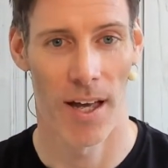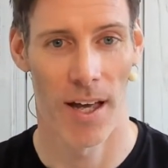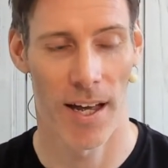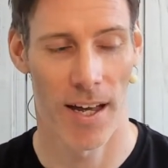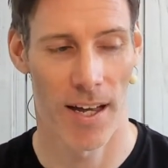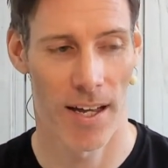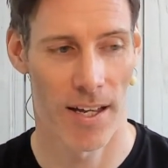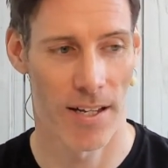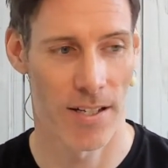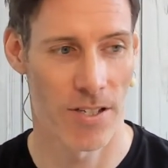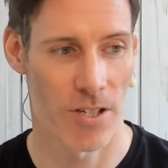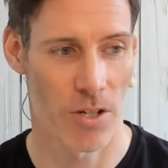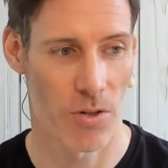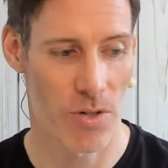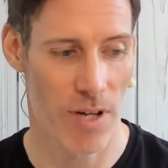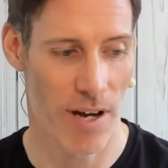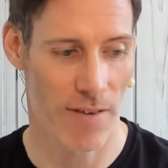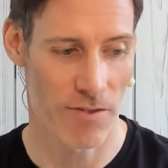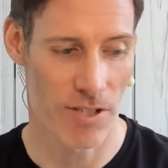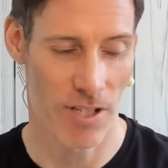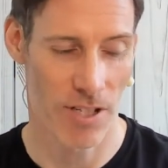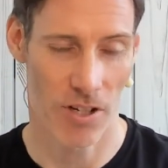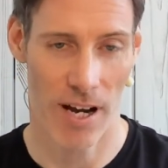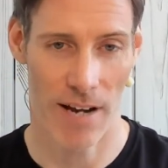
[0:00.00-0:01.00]
And so she's
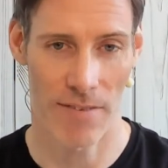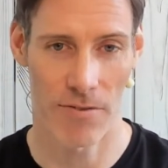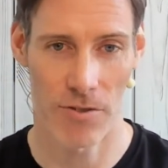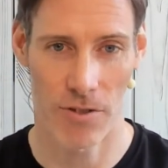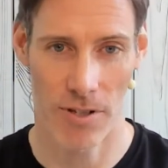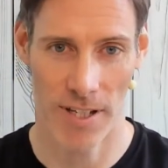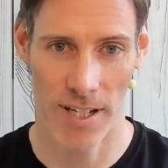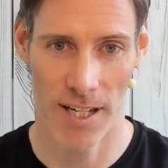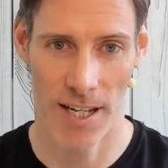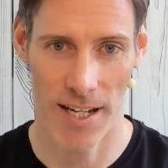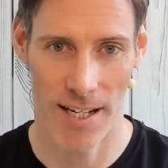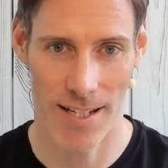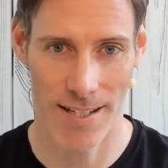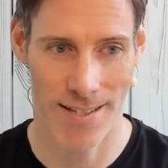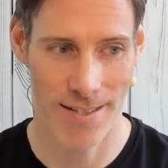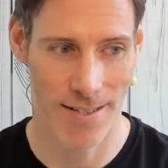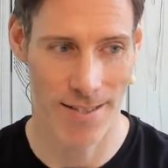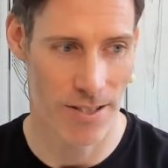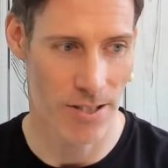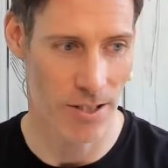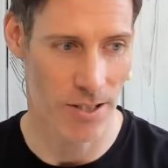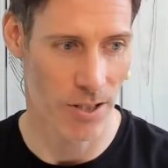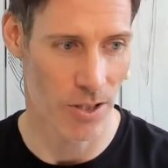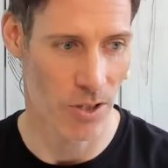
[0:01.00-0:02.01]
having to look after the kids,
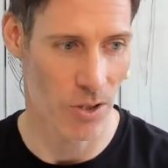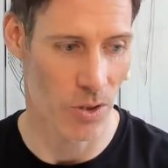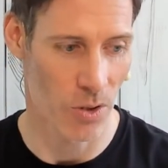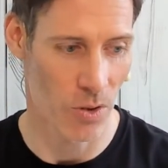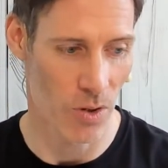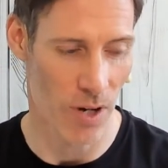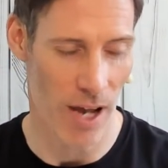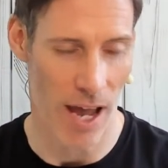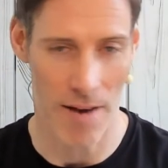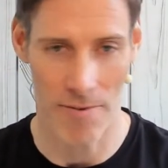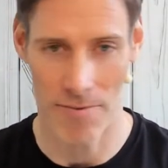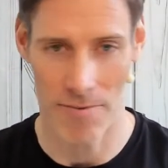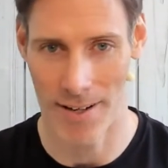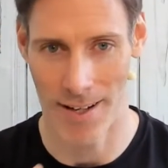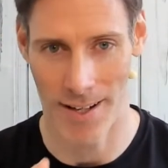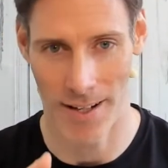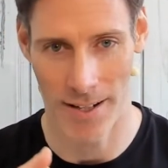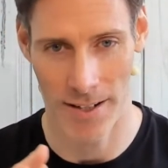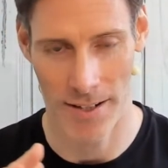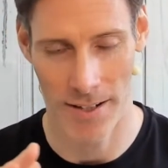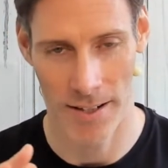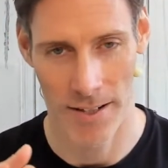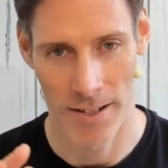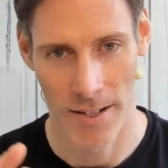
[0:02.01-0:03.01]
do
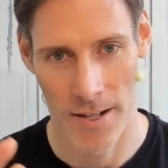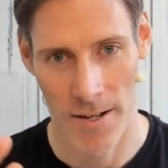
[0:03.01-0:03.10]
effing